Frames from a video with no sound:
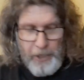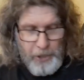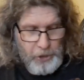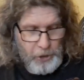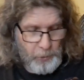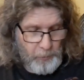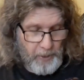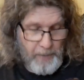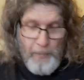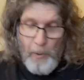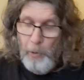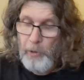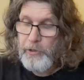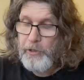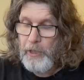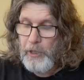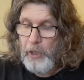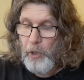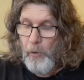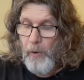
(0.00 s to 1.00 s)
your
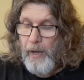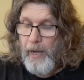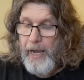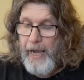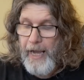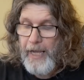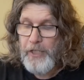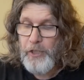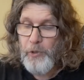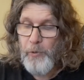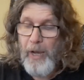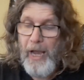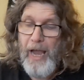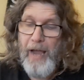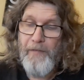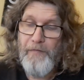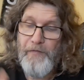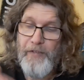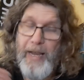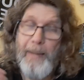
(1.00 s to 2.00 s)
emotional core, and you
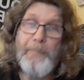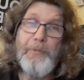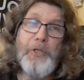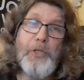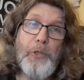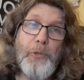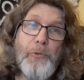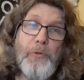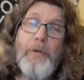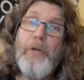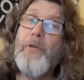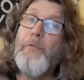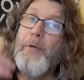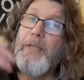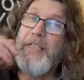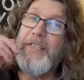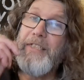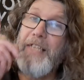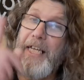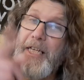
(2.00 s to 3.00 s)
have Neptune,
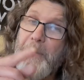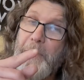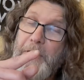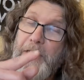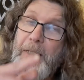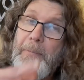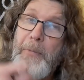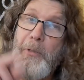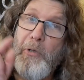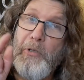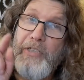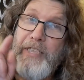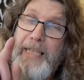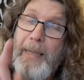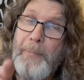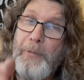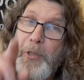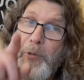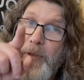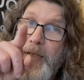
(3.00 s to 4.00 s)
which is interesting because
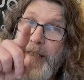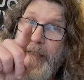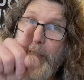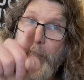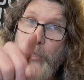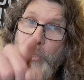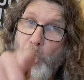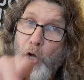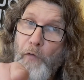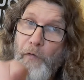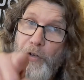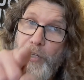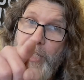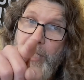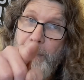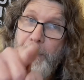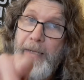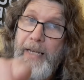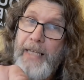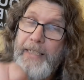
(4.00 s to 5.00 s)
Neptune is the
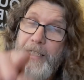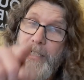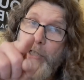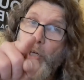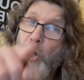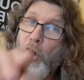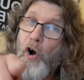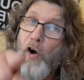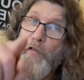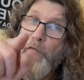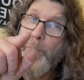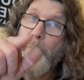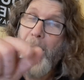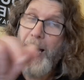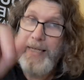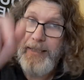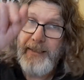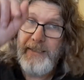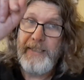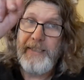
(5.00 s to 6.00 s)
governing planet of
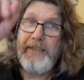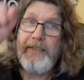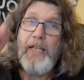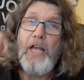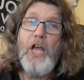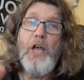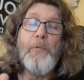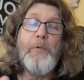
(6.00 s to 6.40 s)
Pisces,